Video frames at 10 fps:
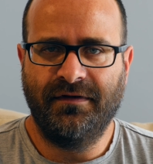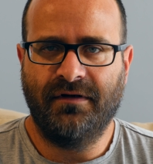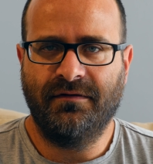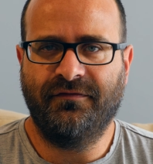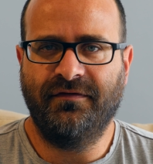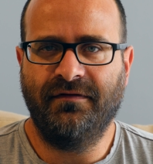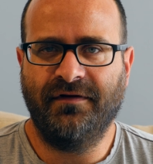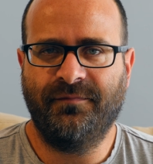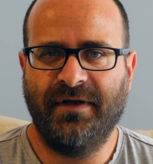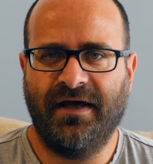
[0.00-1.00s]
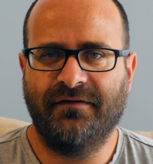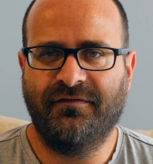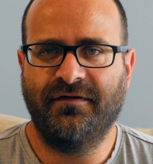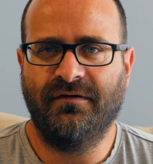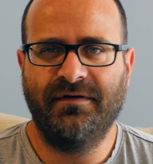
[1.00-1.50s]
because let's be honest,
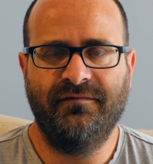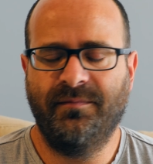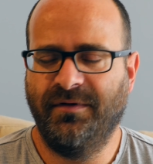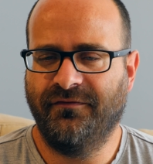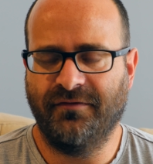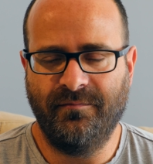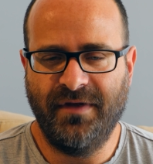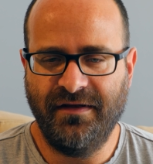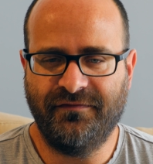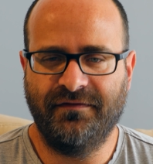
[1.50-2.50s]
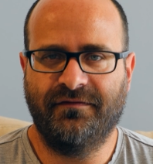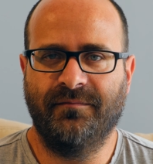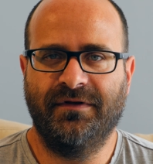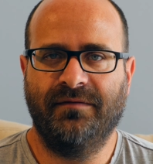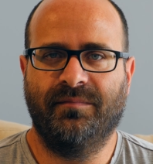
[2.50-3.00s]
EVPs are amazing to
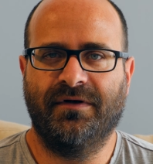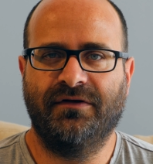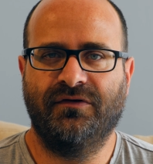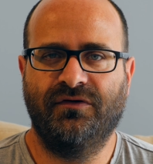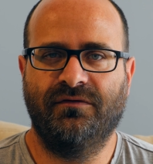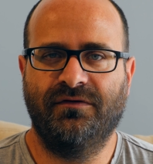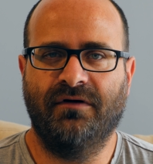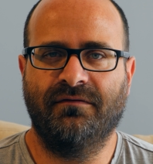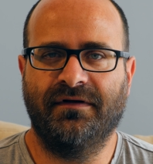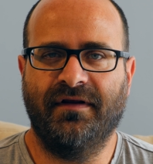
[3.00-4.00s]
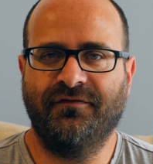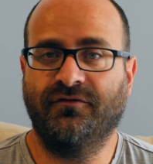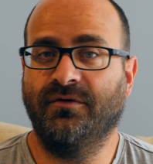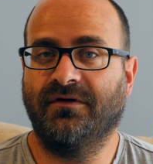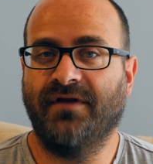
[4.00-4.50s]
me, but you don't, unless you're
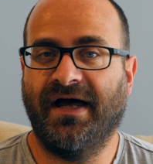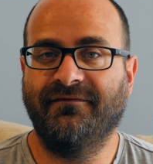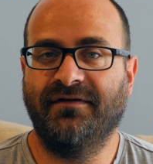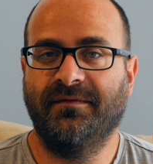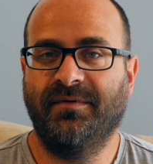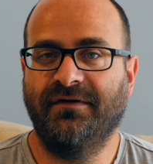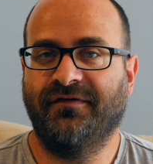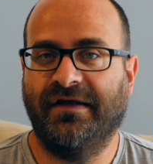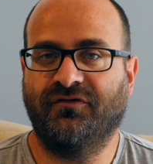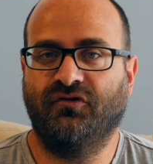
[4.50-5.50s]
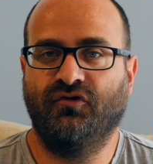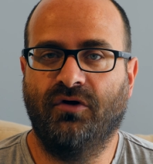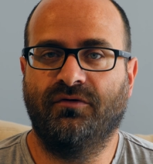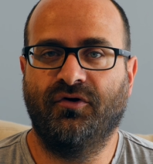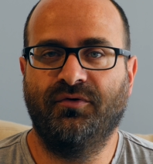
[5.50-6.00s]
doing a live EVP session, you
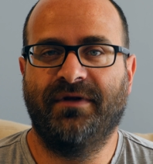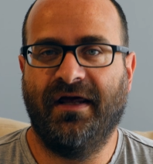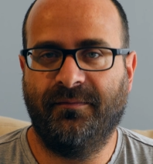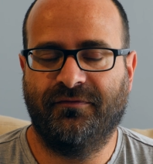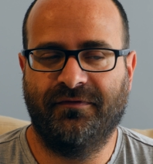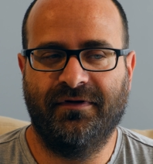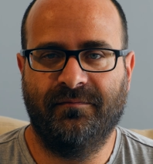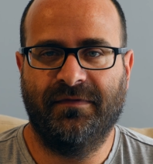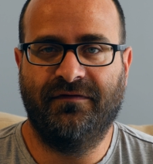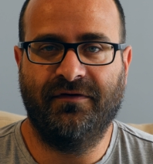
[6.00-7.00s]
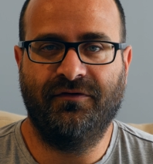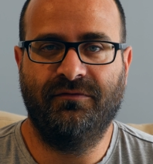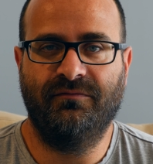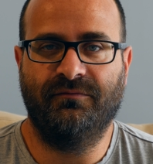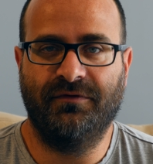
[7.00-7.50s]
don't know you captured them until
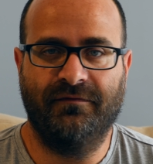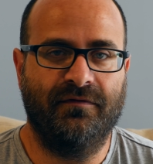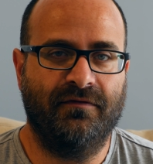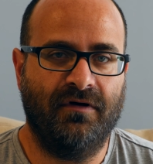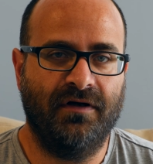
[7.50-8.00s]
you review your